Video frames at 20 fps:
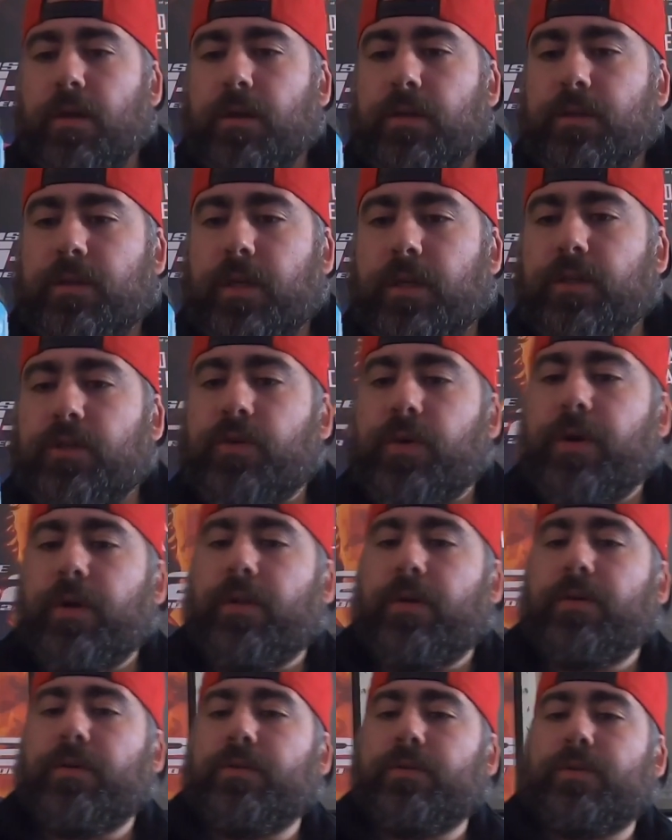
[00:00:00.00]
10
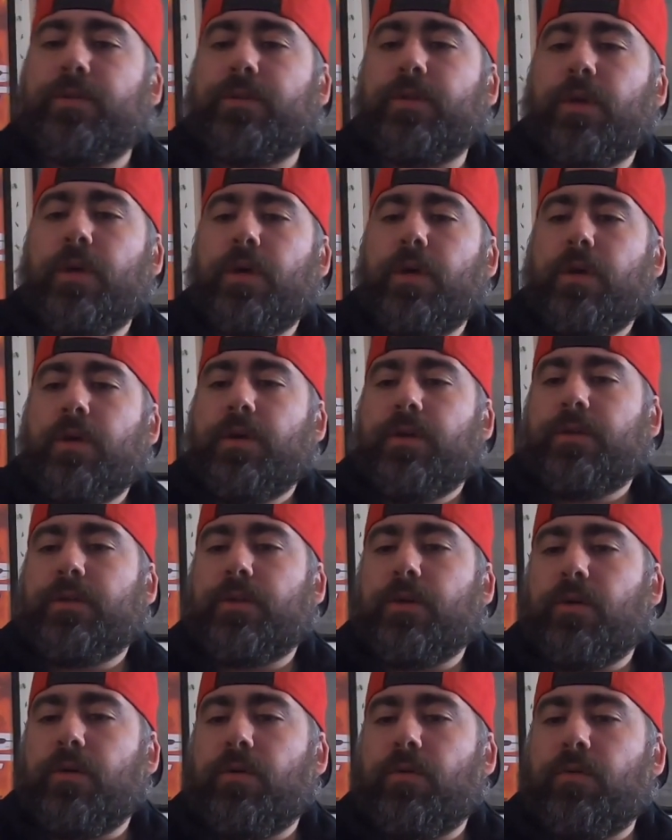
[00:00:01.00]
trailers,
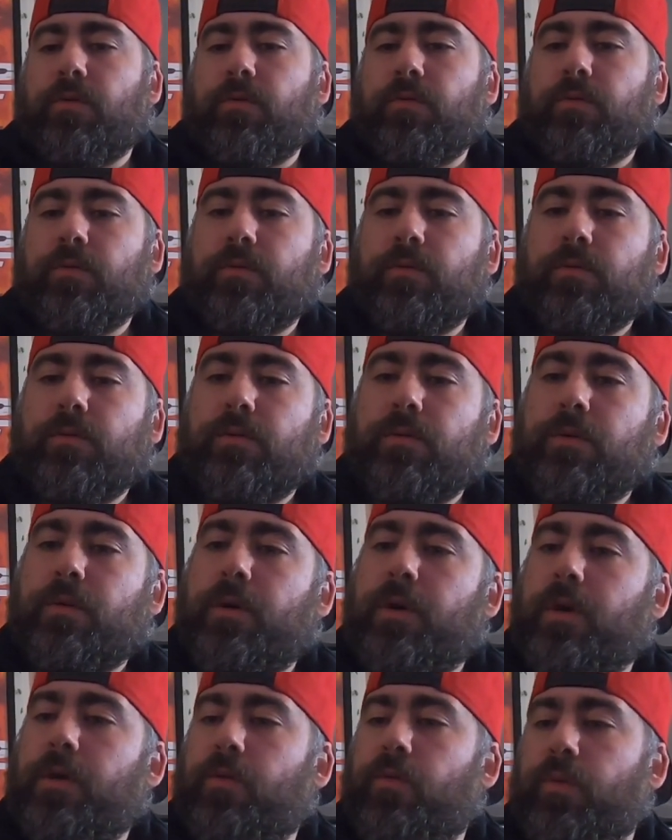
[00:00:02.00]
so
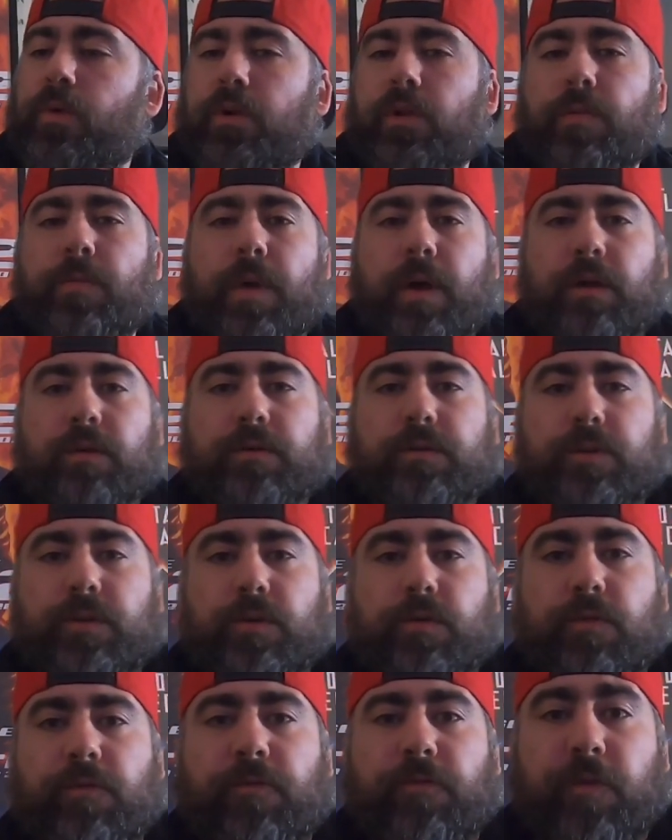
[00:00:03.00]
it will amount
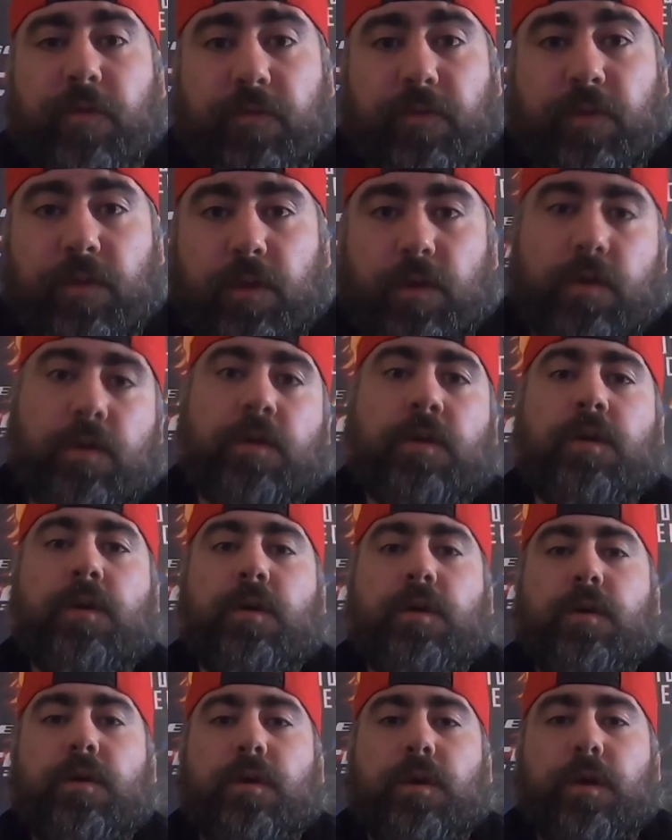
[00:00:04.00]
to 50
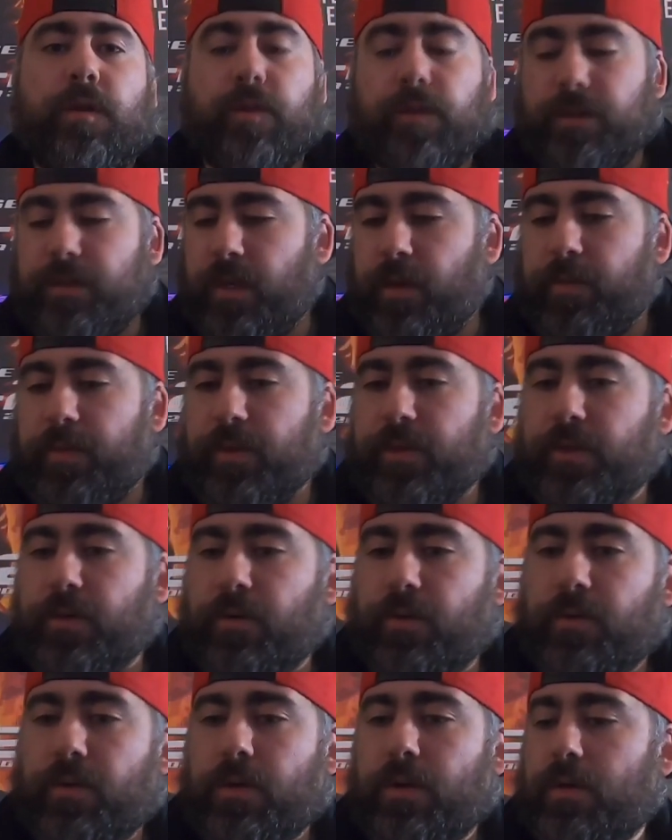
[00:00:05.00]
in this
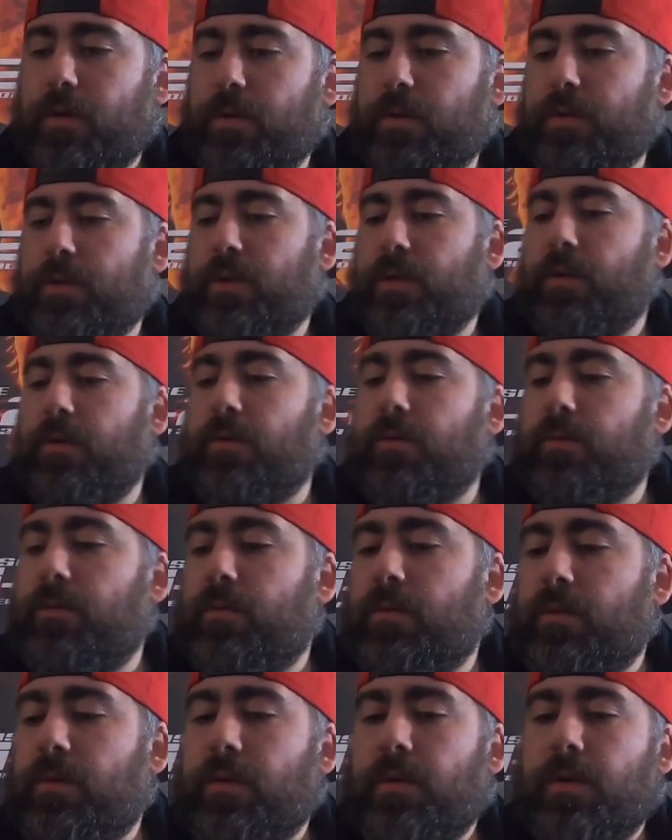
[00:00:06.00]
episode. So
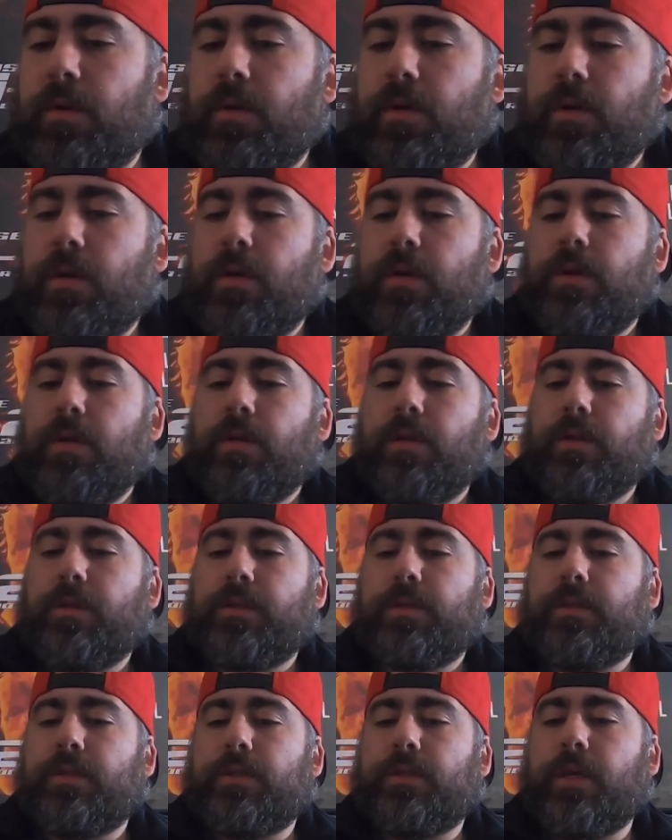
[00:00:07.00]

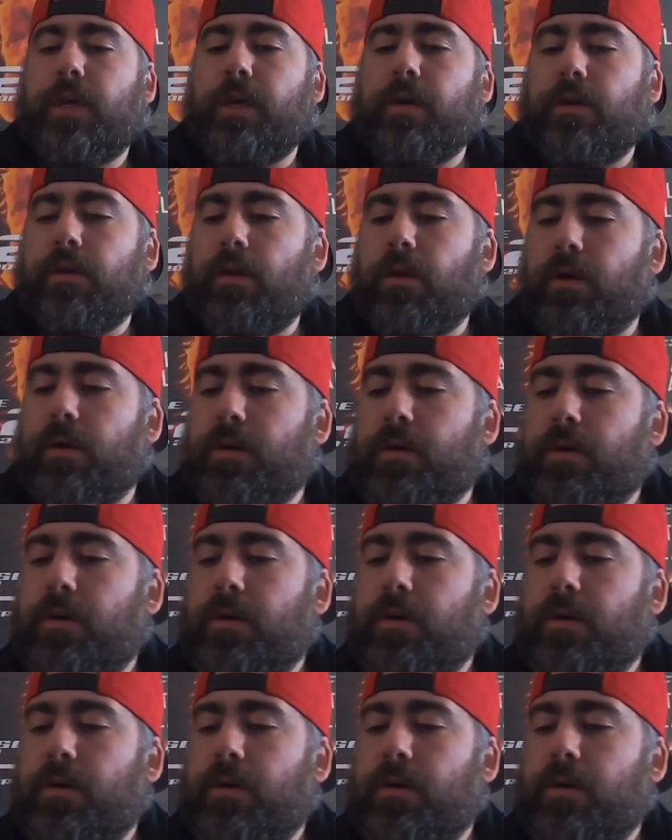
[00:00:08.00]
let's take a look.